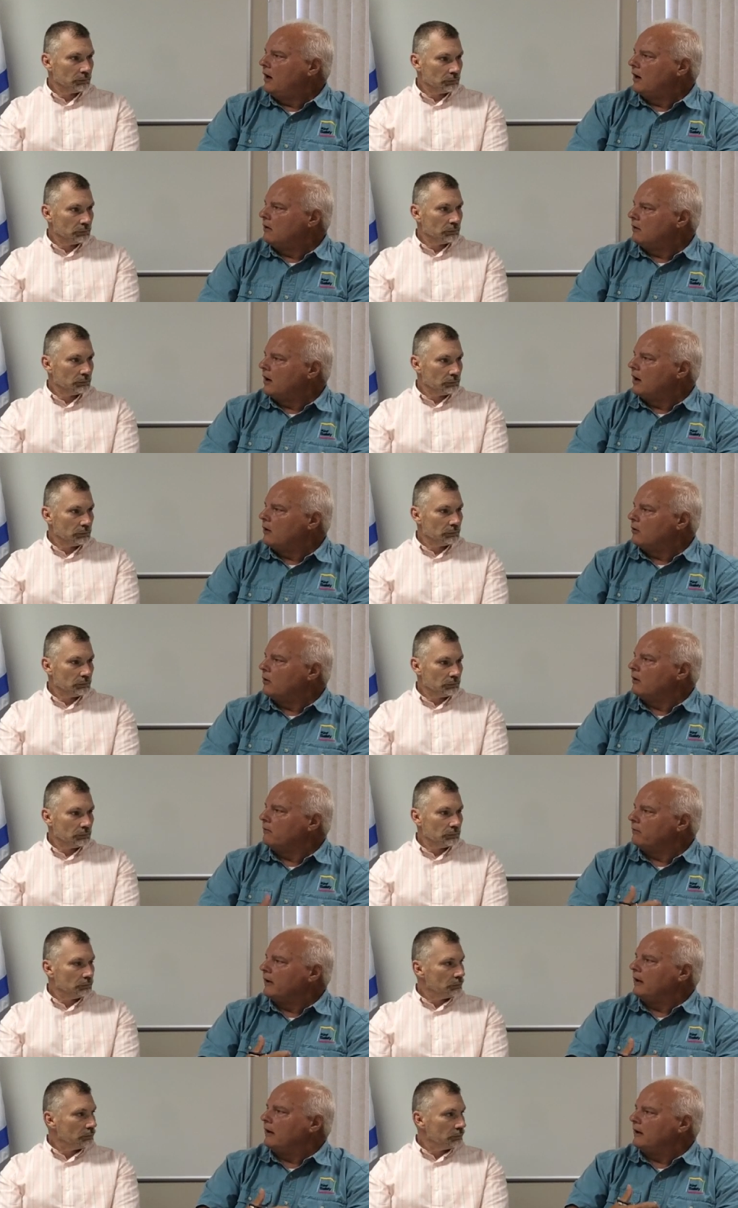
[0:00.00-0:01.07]
Speaker 1: are, are
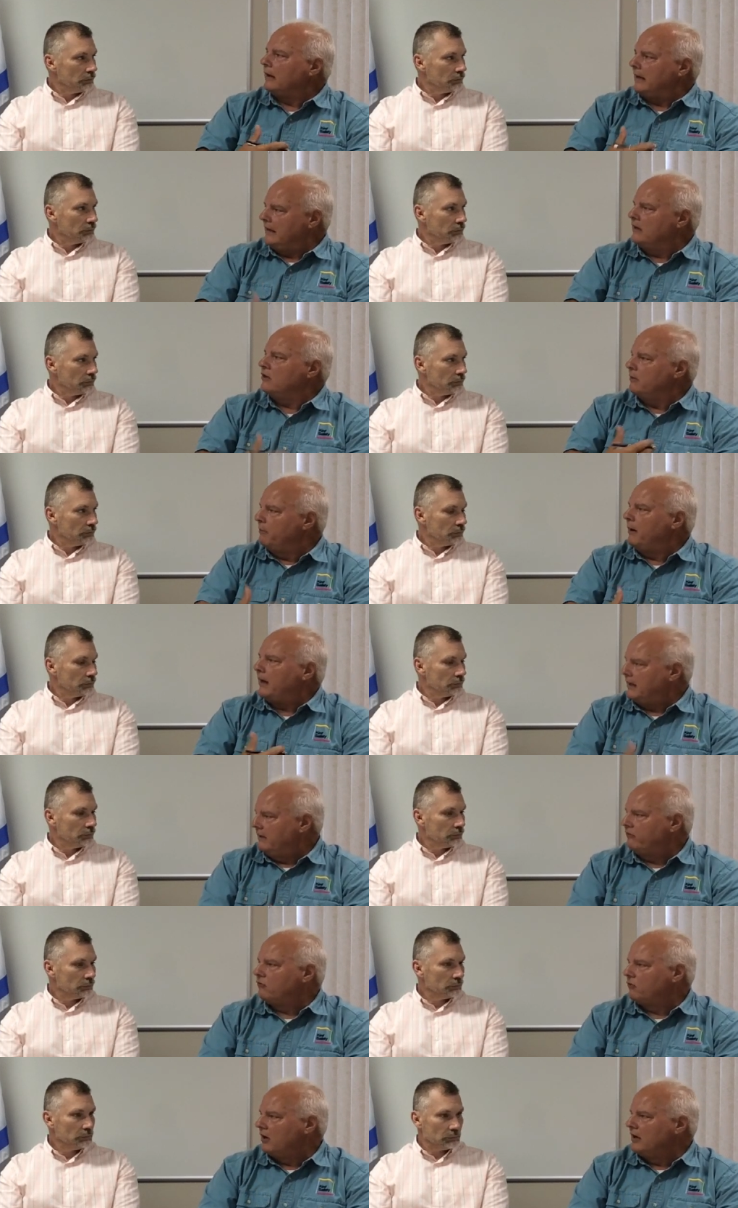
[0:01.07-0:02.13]
in the
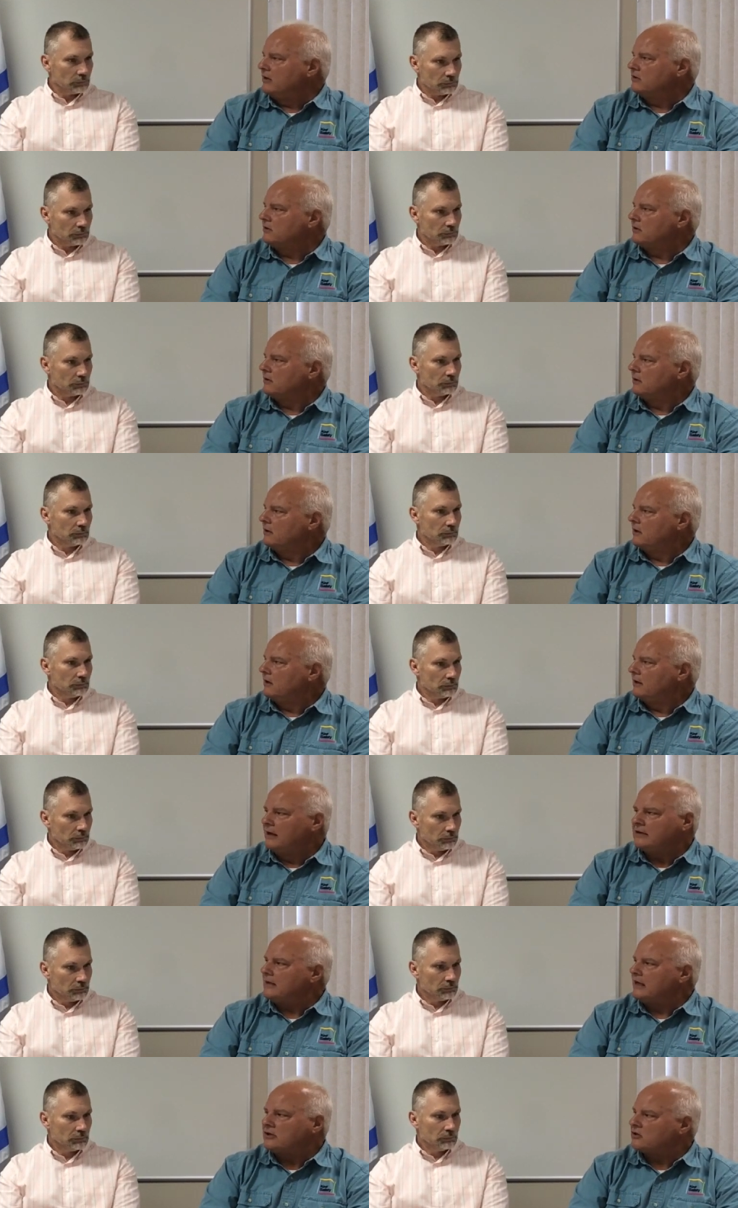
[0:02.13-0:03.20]
body of Christ.
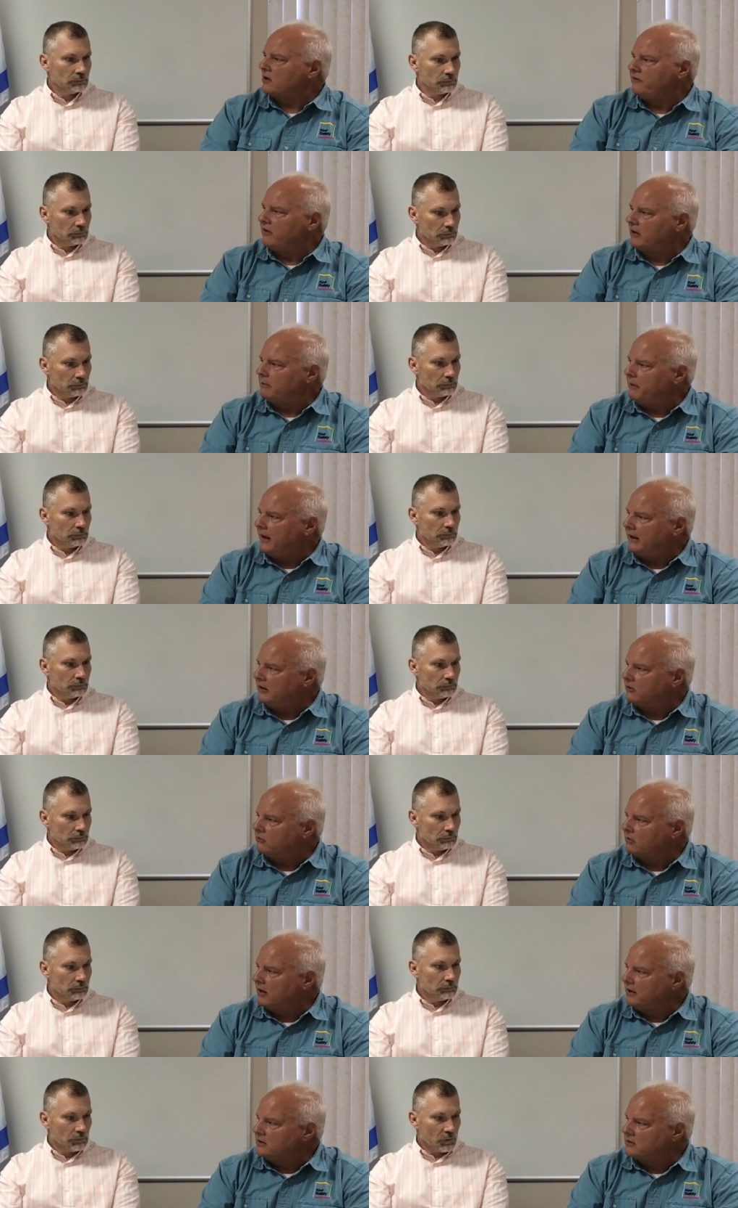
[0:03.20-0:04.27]
That's not serving the body
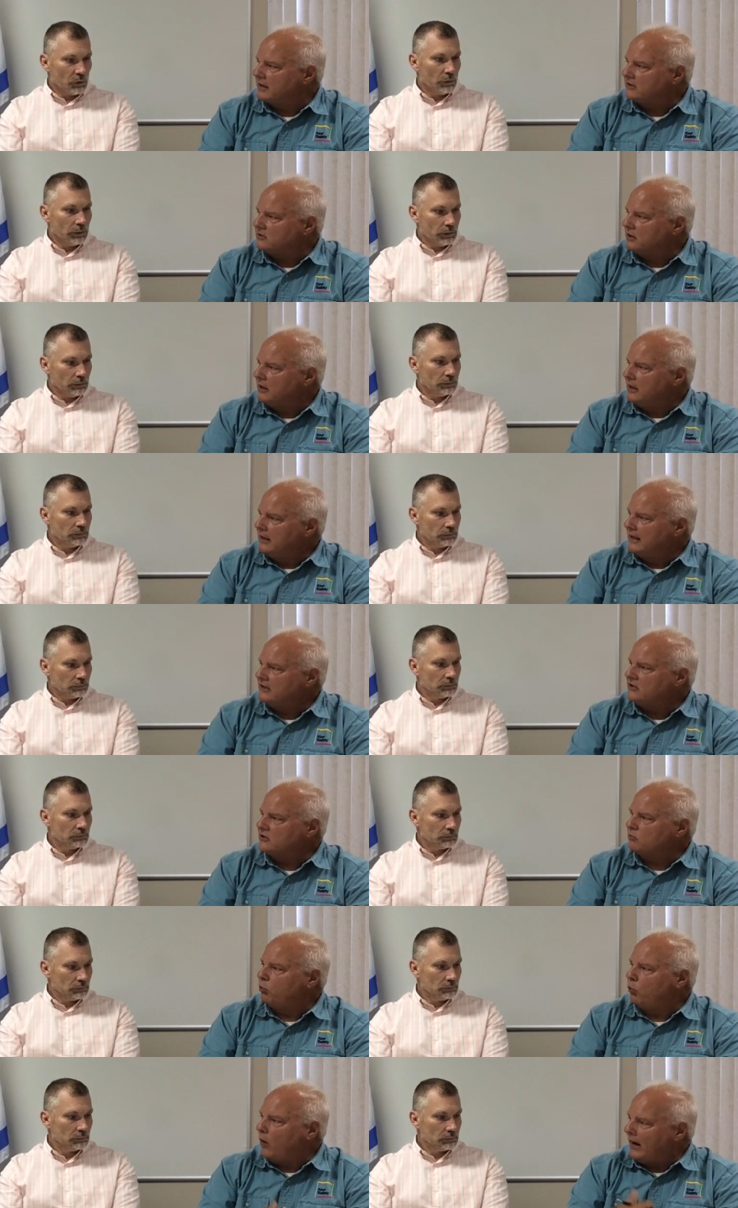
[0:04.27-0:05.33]
of
Speaker 2: Christ. That, right. That's
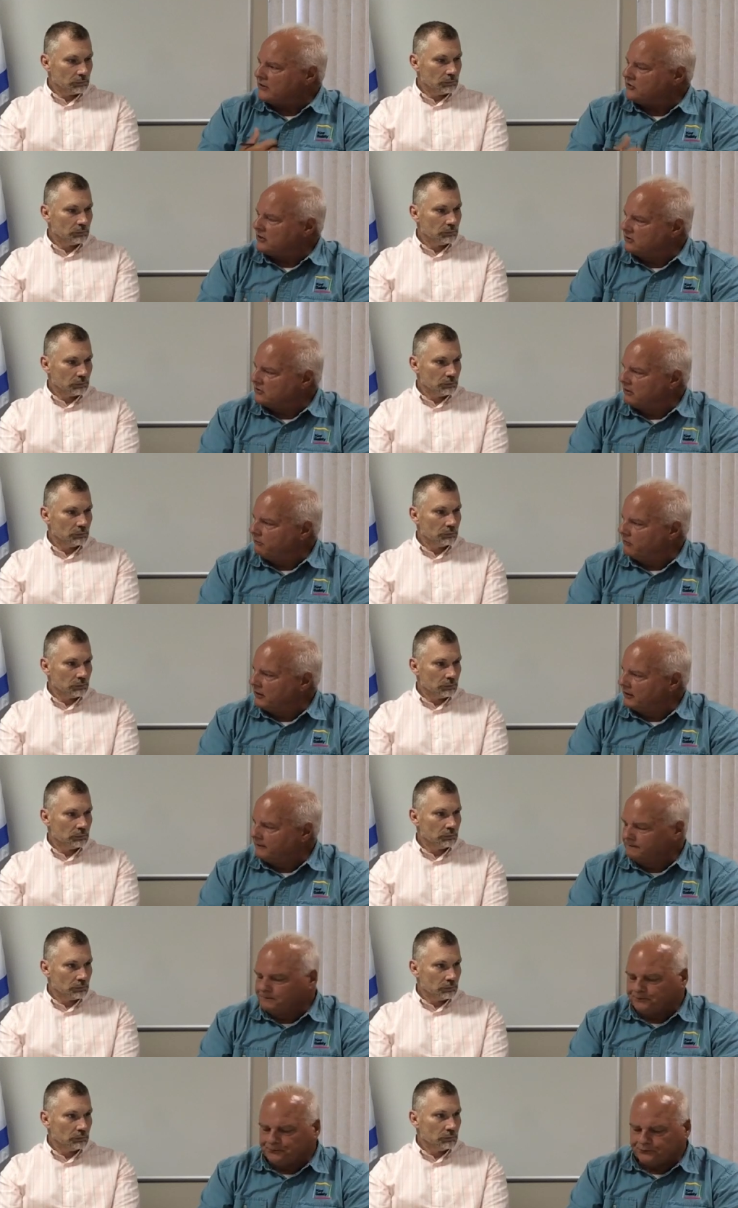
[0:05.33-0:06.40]
just watching something.
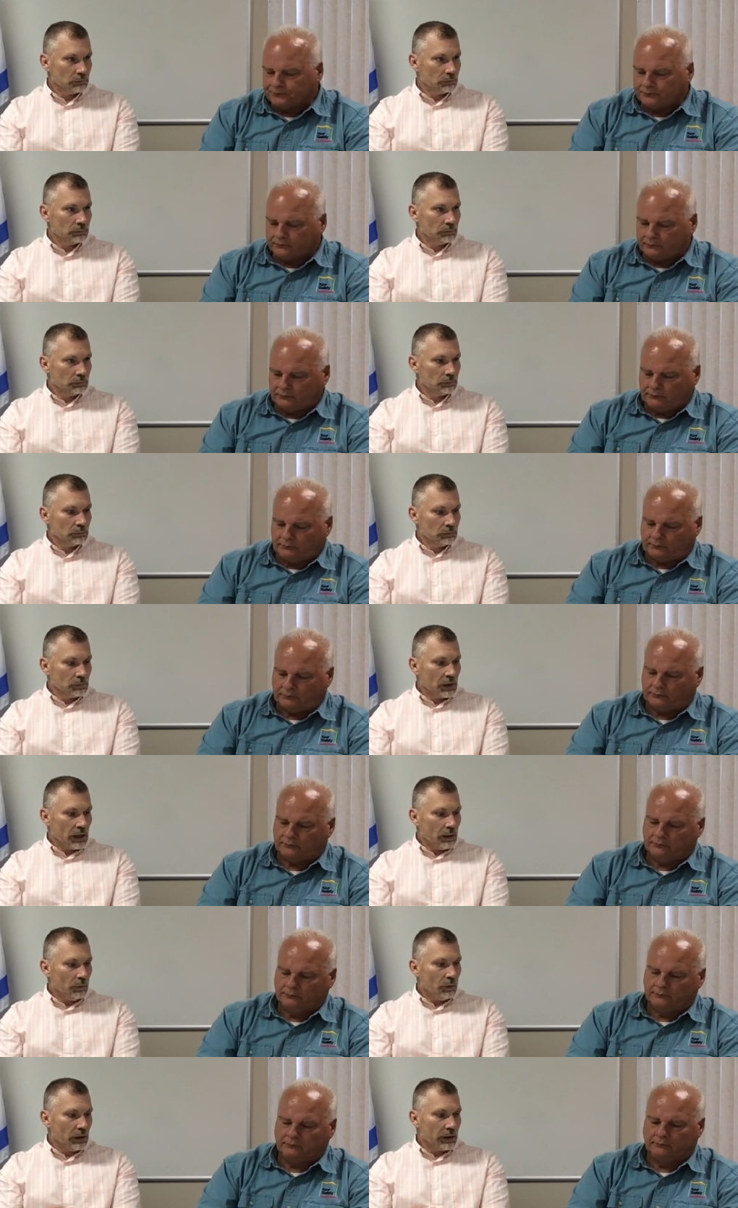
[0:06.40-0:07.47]

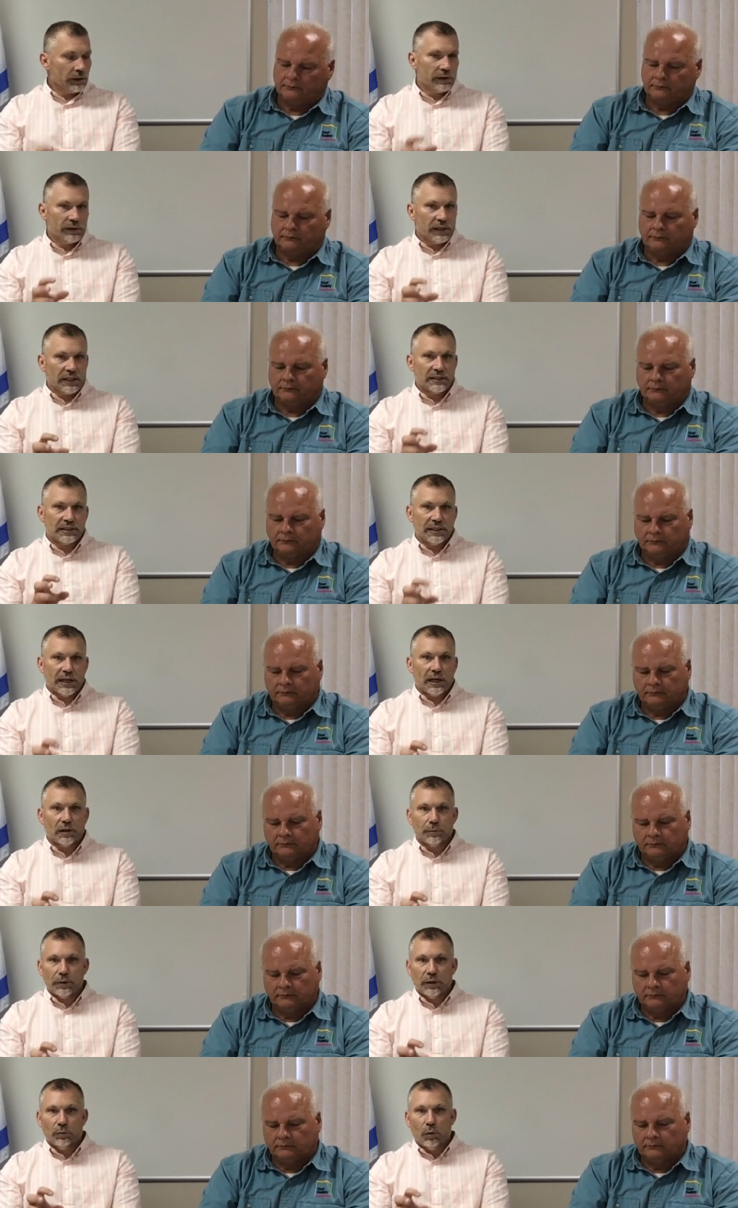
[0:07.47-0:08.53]
And one of the things the
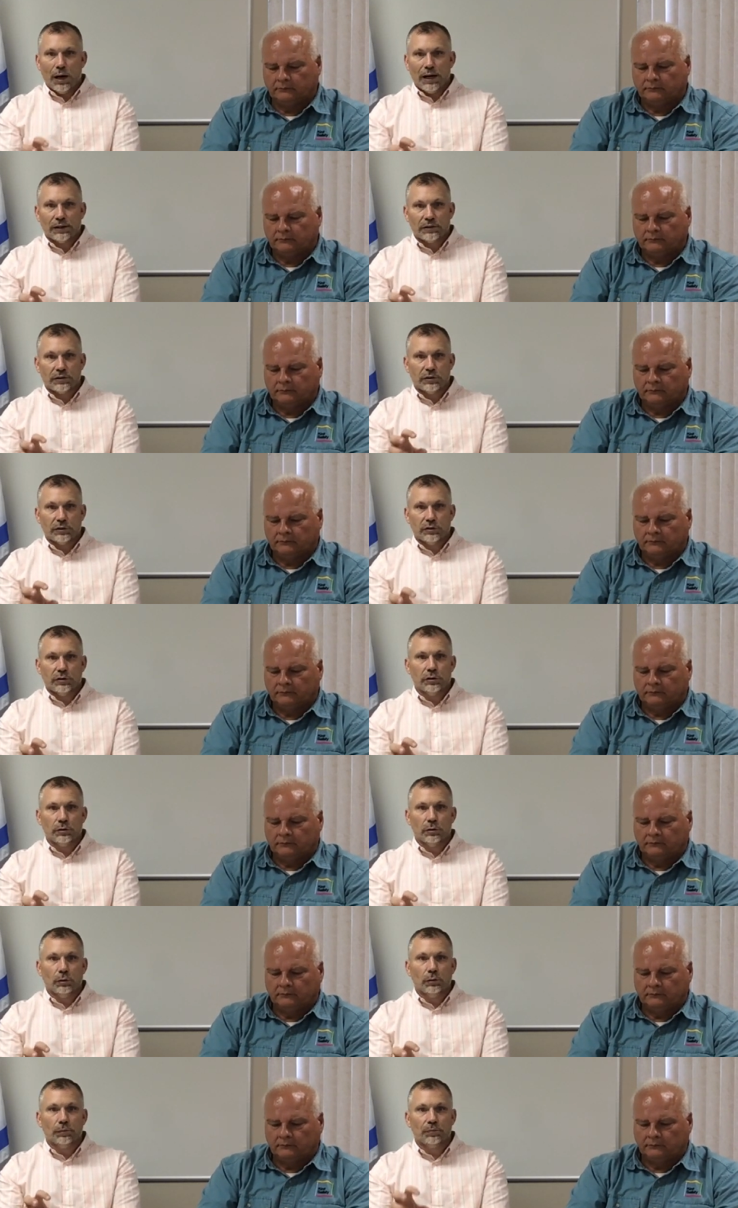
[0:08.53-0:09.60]
enemy wants to
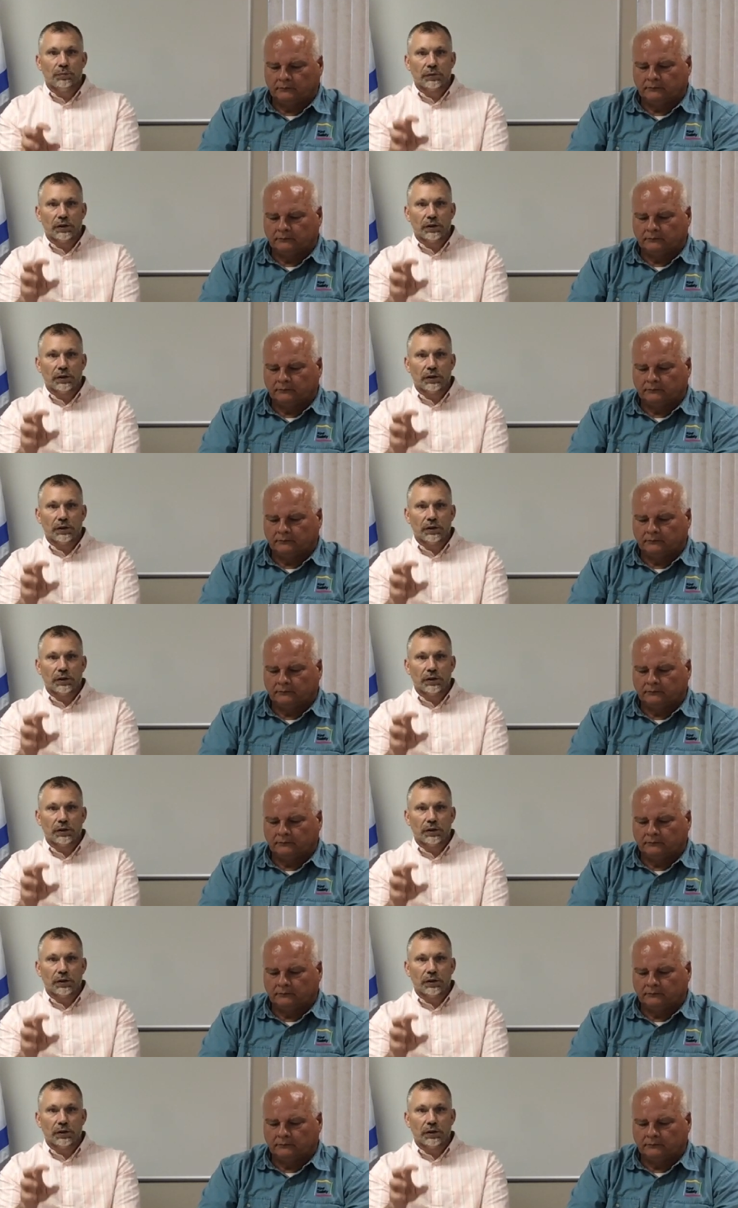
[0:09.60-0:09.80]
do,